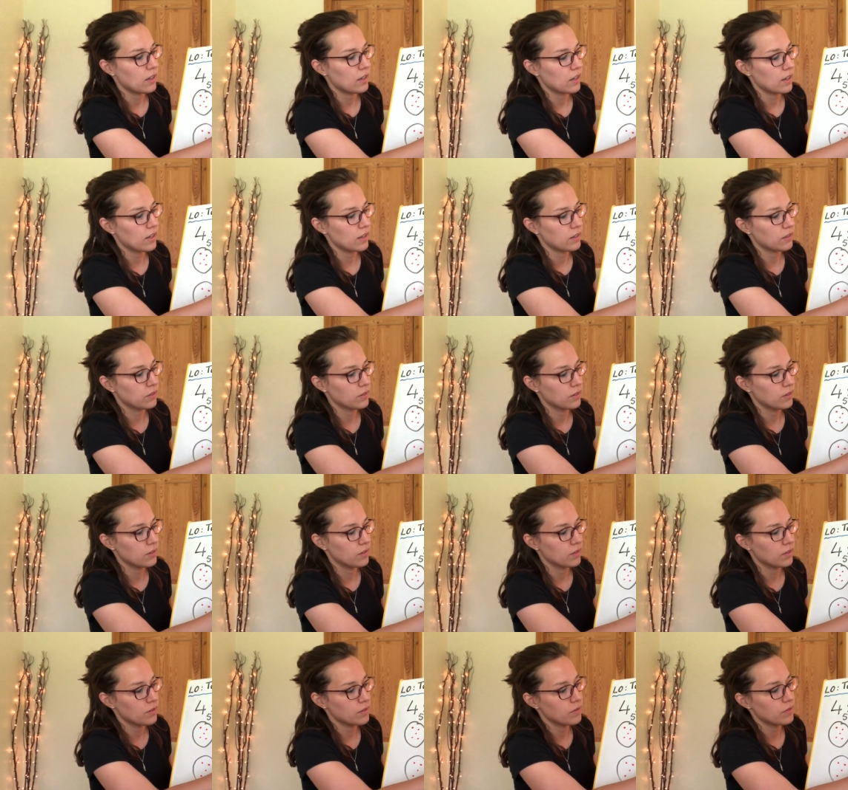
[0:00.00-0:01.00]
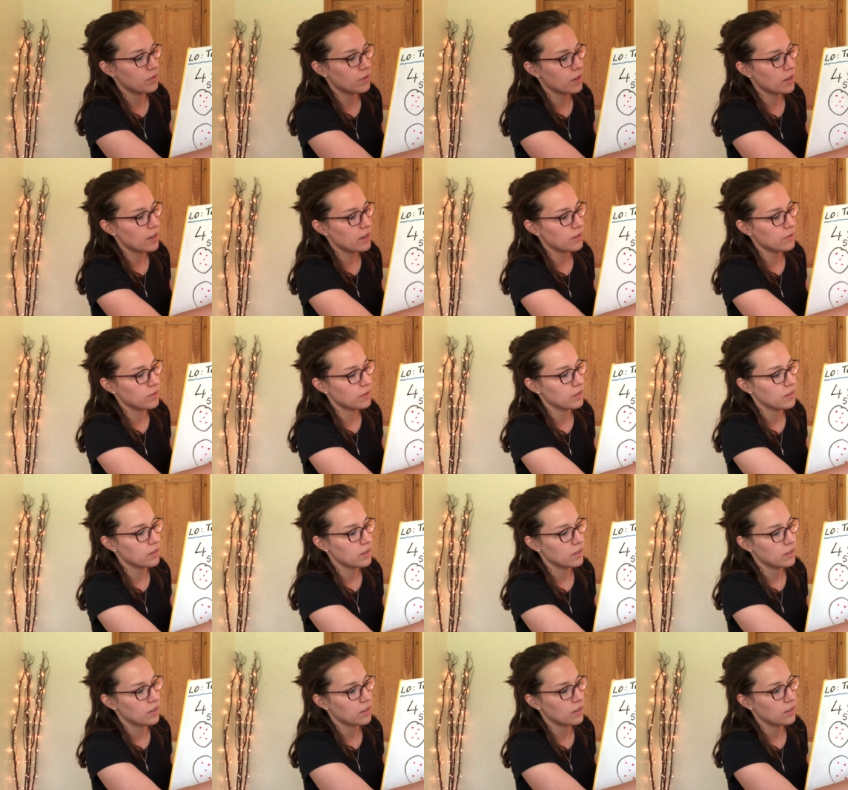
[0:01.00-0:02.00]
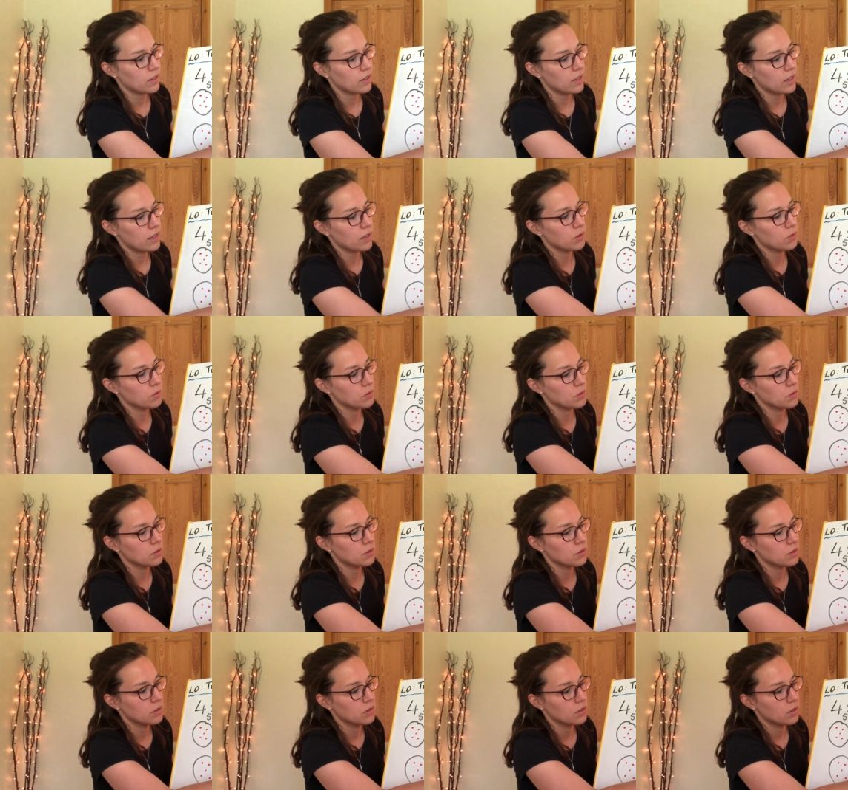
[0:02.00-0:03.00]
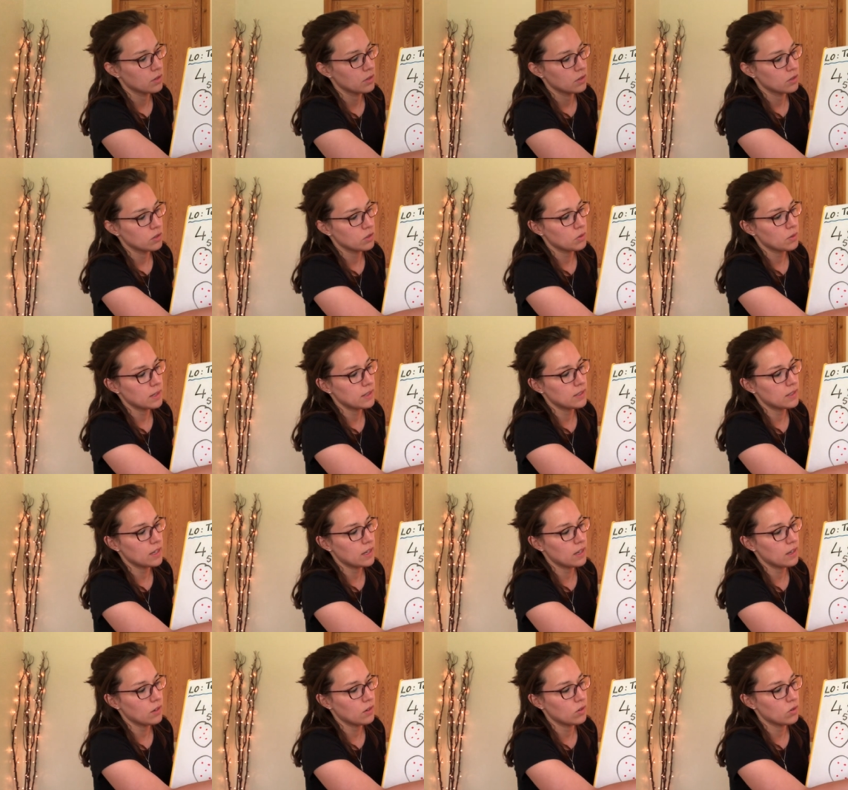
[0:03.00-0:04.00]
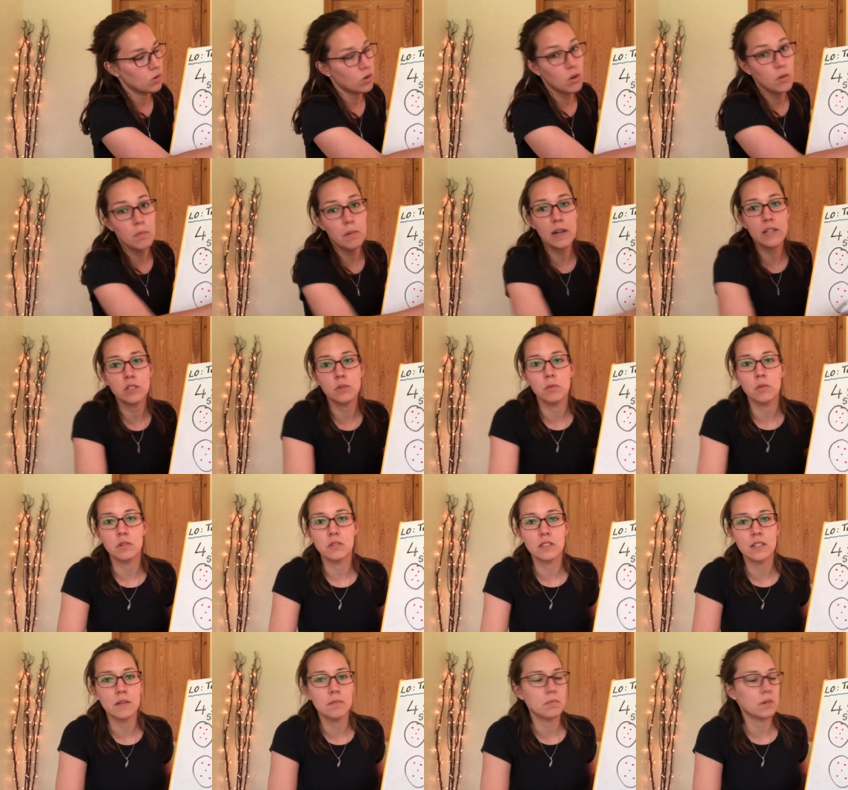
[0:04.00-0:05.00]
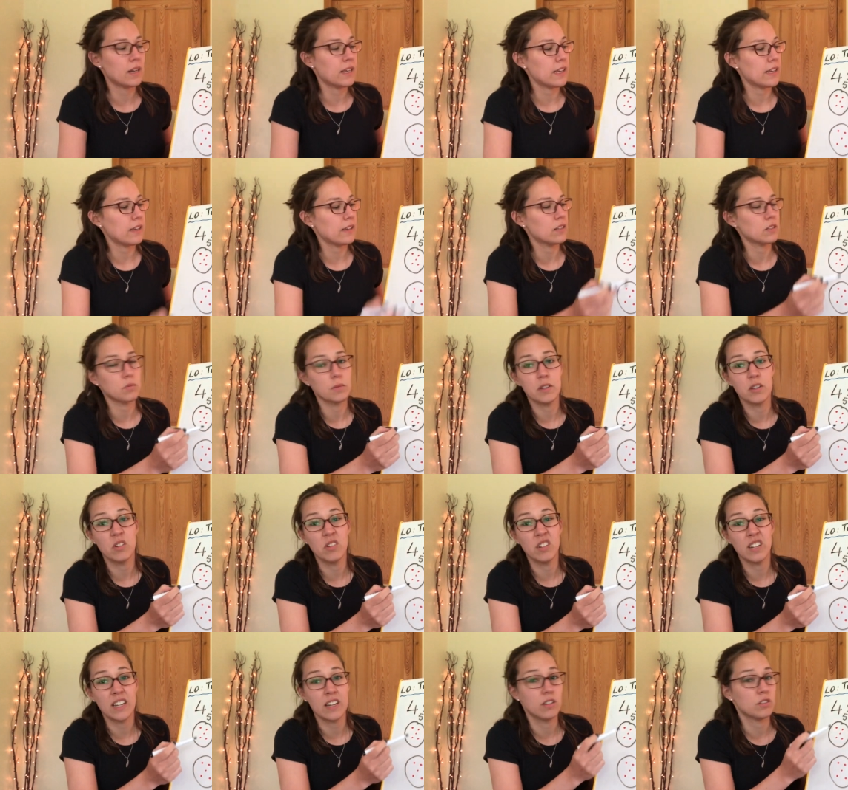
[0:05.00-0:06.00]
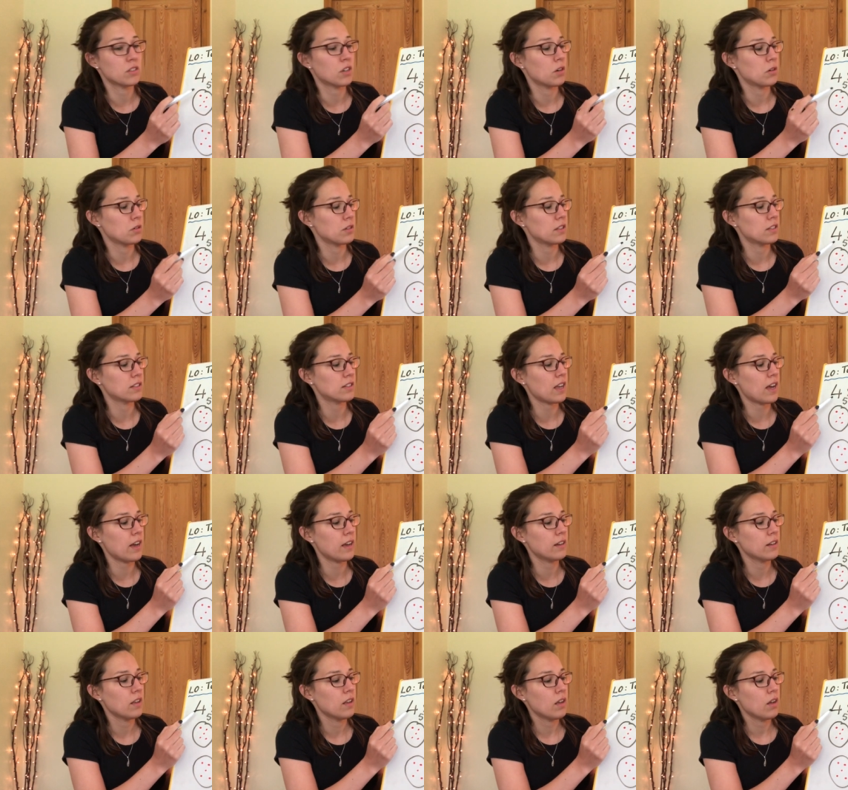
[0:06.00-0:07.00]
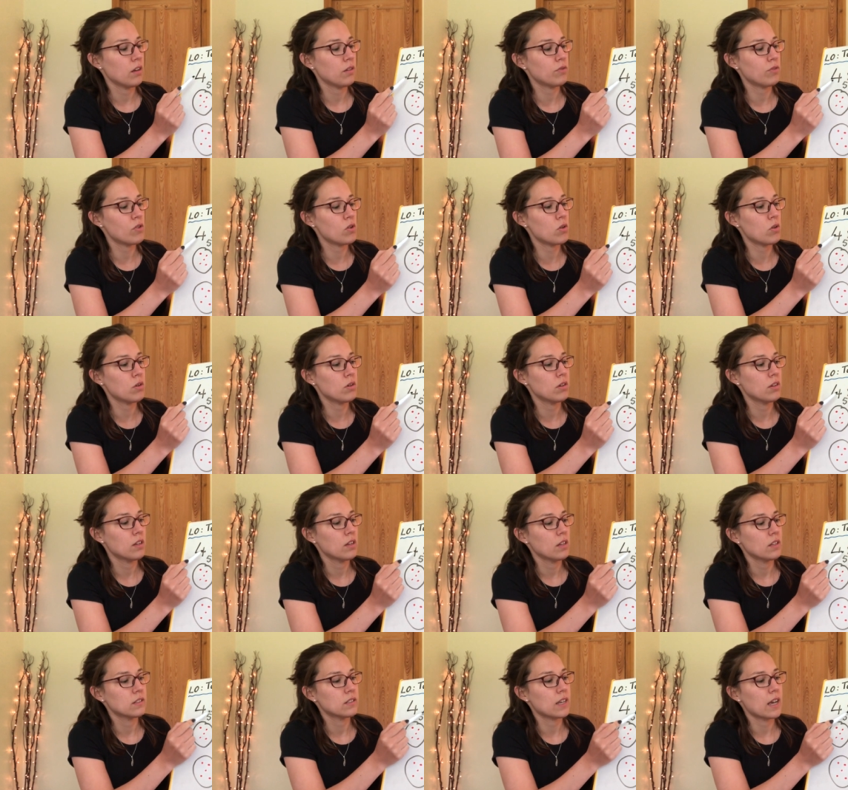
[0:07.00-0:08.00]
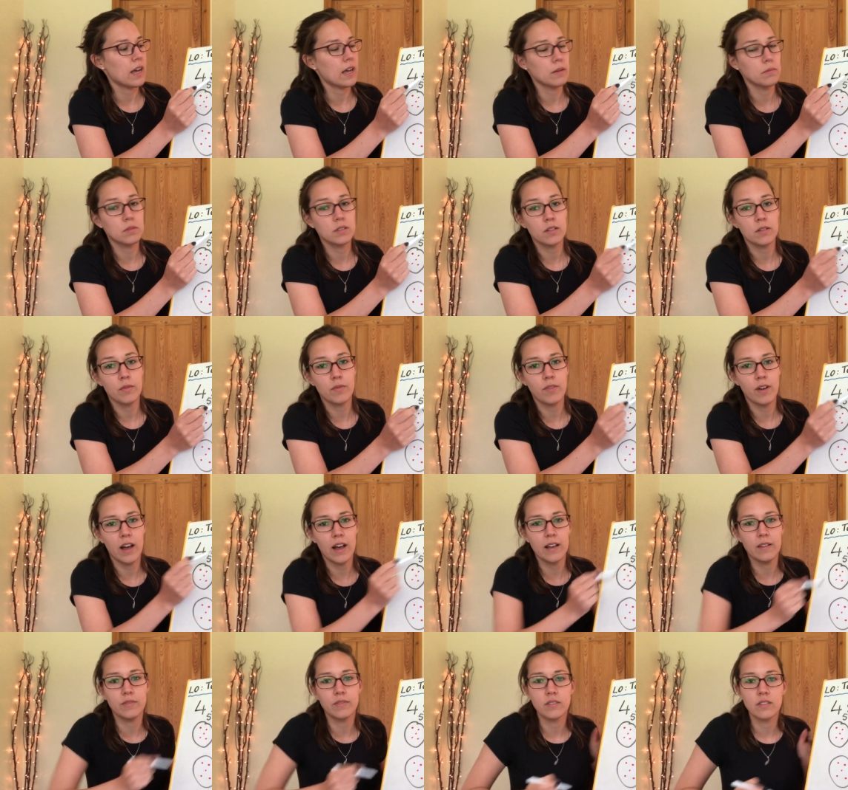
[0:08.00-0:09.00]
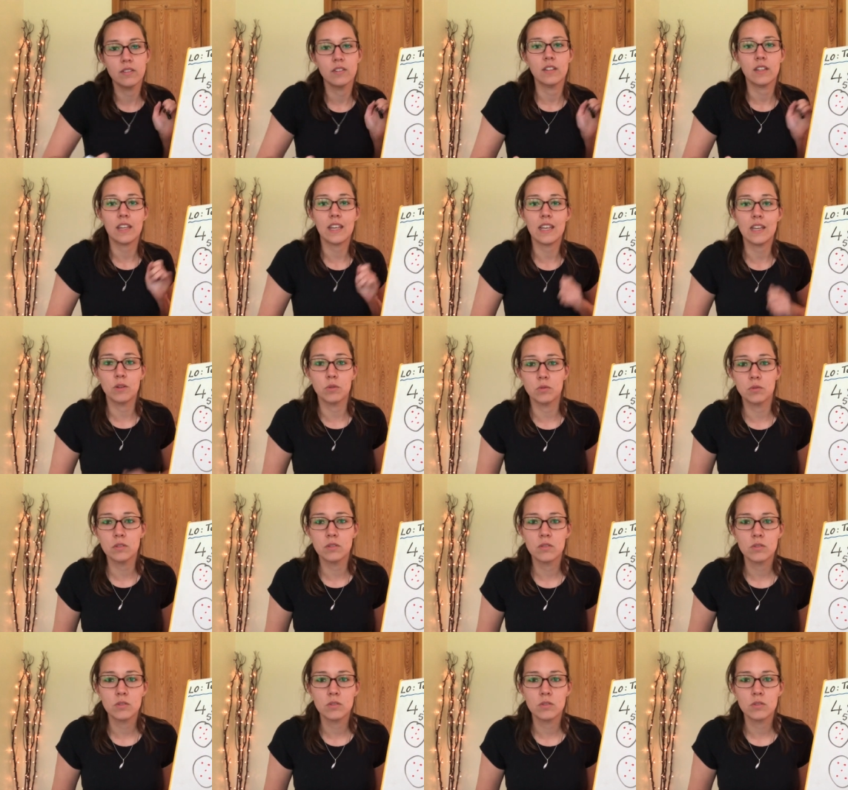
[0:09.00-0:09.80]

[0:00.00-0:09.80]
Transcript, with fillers: add five equals 20, or much more simply, as we already got told at the start, four times five equals